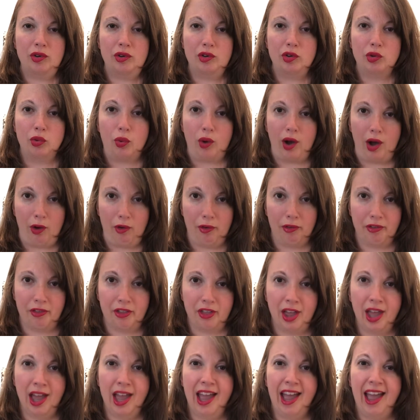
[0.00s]
12th.
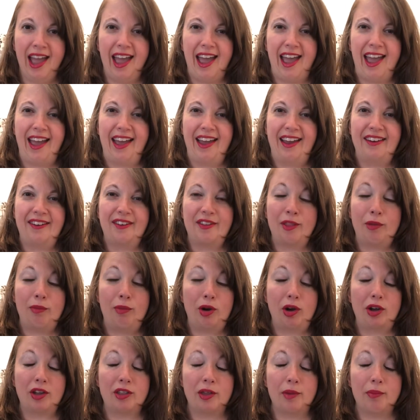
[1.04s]
And the
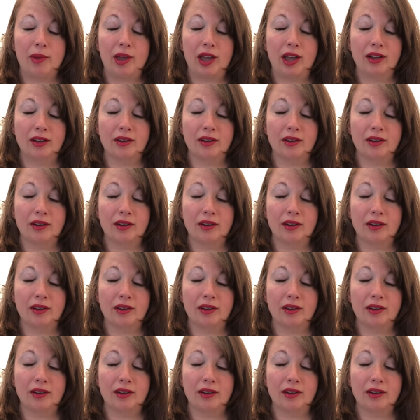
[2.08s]
book that